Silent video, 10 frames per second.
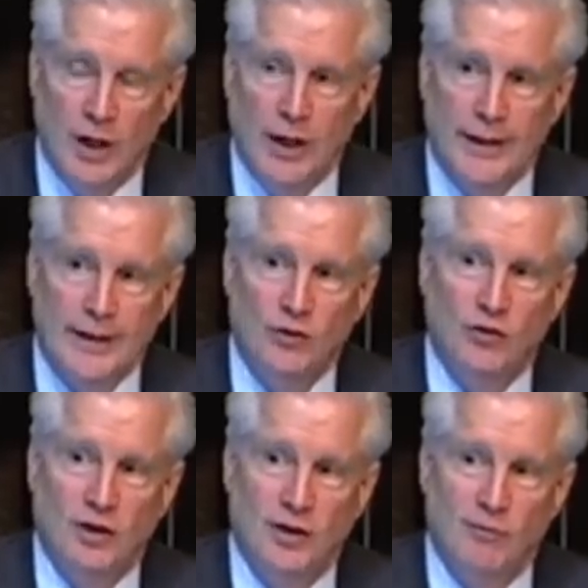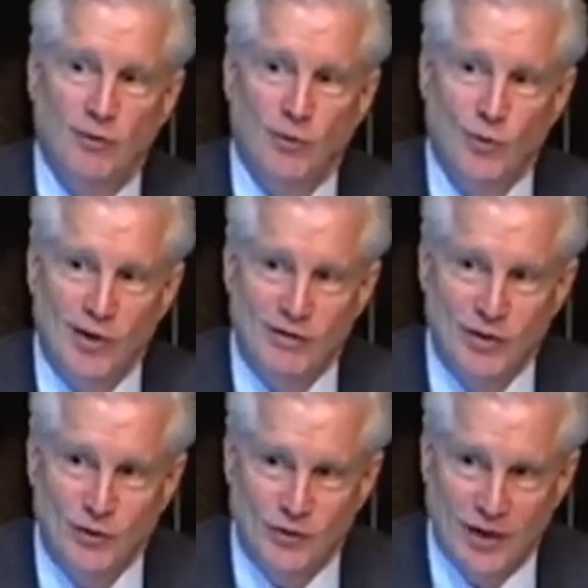And I'd like to see it come from the
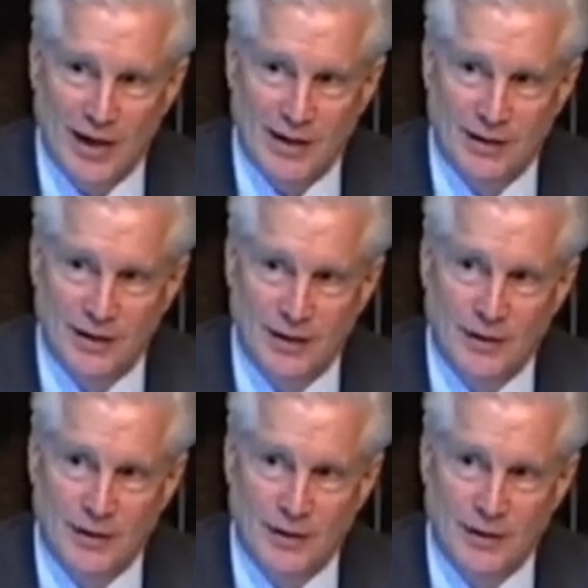revenue side.